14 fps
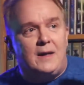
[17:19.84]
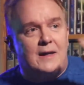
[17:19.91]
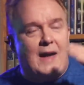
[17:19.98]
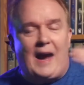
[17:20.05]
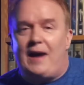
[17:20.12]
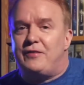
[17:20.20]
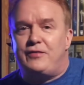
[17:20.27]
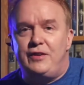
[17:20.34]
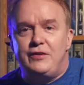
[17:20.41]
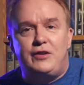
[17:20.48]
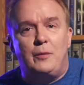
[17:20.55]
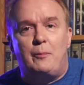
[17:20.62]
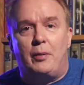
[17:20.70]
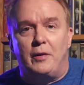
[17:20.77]
cast
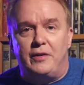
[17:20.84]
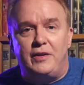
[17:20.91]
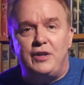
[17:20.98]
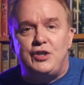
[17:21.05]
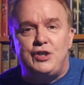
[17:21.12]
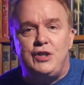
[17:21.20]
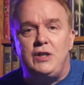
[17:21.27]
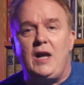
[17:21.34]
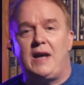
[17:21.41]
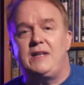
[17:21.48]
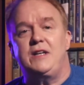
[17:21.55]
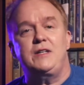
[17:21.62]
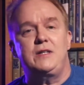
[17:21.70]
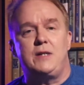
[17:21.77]
into perdition. I
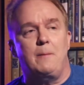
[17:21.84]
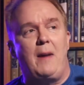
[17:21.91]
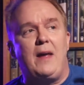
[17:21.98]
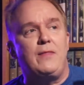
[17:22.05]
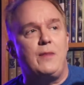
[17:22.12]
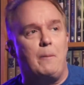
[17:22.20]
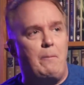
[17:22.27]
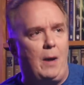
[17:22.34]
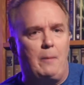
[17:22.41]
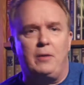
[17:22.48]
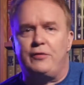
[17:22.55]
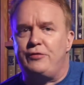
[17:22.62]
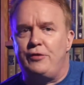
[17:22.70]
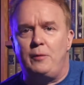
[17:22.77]
didn't demand the
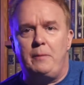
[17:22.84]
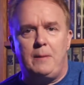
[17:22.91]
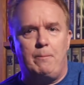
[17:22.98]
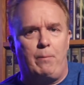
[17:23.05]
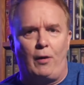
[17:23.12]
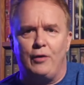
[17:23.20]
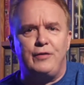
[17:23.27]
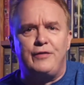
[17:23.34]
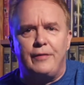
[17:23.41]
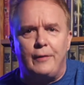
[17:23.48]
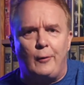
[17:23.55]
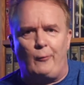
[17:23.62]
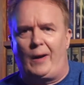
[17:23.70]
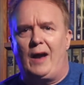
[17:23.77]
publisher be burned to
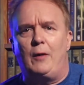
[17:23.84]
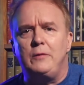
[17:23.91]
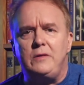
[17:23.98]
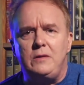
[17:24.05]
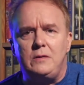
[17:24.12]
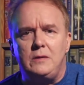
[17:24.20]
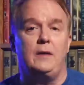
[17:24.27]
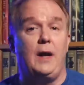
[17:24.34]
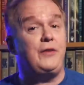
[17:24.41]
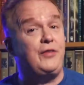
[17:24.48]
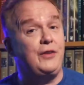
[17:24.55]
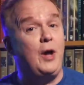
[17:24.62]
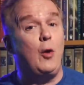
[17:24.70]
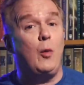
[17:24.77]
the ground. And
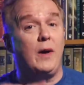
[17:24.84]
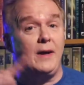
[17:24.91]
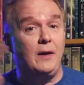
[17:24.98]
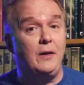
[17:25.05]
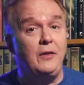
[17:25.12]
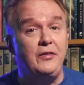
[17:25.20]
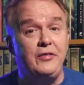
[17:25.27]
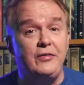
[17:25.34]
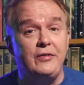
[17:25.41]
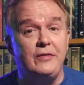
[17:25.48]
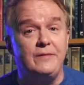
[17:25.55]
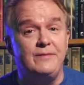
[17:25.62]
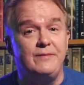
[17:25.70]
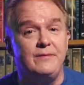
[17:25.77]
you know what
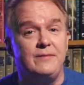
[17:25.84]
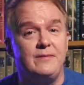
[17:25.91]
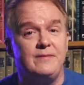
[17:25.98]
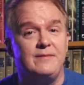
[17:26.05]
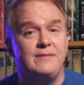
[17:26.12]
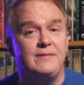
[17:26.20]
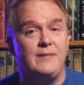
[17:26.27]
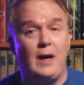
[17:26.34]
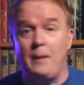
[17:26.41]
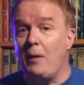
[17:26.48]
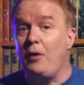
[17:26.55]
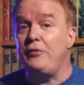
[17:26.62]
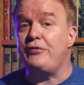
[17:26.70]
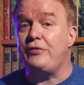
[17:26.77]
else? I'm
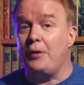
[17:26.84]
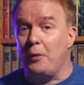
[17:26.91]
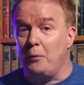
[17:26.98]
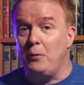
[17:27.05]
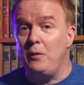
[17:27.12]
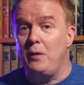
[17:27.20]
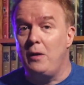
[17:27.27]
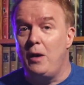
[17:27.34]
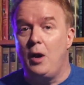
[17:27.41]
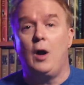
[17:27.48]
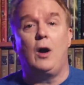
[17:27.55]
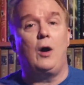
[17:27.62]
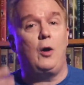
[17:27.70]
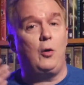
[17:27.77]
also
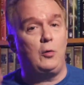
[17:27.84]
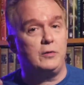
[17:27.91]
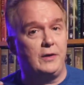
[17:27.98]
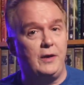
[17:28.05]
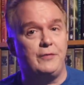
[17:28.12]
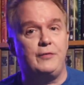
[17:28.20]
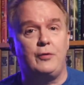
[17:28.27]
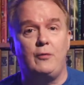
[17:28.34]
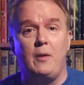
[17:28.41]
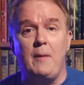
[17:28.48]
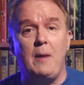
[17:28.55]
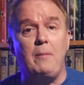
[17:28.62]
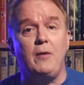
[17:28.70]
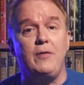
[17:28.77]
old enough to
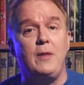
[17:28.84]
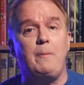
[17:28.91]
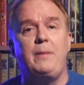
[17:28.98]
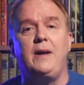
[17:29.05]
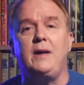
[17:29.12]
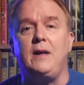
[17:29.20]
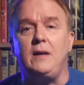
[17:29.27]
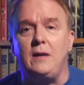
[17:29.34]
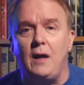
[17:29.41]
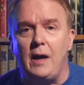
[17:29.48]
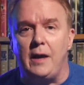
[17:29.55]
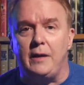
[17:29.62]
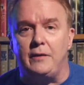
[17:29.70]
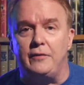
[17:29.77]
remember the picket
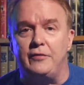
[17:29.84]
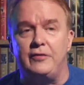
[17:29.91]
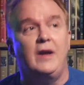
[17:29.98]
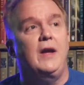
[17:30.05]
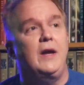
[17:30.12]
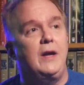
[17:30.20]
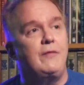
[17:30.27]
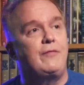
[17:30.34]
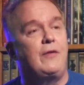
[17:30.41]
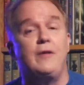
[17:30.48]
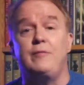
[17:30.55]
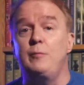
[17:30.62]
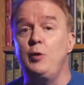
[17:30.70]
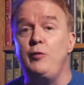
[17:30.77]
lines in front
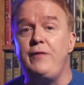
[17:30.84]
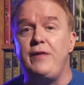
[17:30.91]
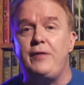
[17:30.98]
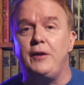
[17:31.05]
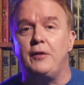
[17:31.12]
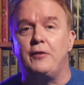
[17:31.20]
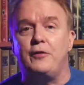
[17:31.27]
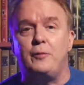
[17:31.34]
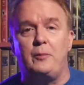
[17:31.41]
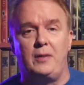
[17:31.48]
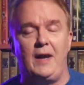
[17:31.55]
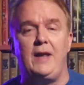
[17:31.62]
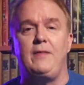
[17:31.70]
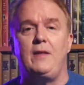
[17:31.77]
of movie theaters
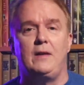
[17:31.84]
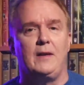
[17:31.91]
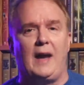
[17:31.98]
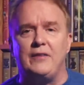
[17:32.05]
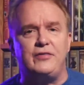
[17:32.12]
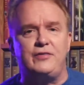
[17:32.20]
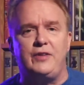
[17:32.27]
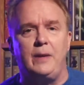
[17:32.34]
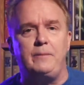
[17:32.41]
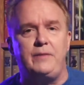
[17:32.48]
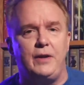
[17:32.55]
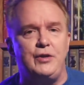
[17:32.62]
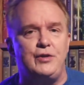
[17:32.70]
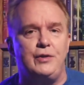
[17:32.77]
playing The Last
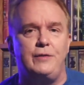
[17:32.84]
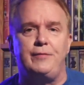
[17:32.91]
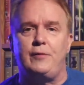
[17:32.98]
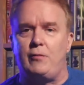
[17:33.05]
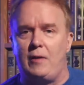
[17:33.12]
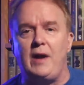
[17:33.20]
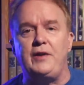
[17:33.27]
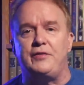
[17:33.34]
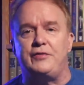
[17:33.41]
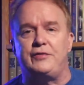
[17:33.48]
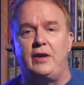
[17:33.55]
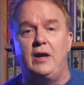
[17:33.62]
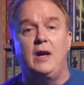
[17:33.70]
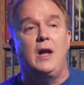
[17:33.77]
Temptation of
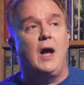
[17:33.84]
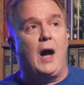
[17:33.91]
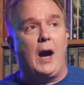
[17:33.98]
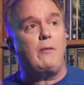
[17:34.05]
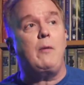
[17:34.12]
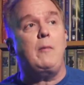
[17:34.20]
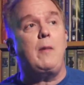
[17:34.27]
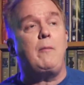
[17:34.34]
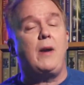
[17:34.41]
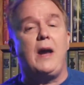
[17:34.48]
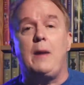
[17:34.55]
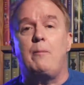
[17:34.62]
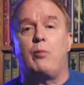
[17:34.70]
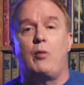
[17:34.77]
Christ. I remember
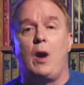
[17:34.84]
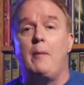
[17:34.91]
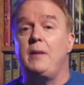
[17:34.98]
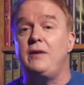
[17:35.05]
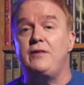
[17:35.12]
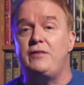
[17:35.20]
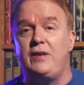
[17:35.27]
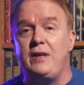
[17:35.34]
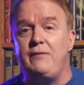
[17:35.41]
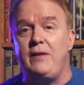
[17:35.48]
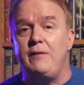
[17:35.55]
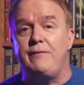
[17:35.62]
a prominent TV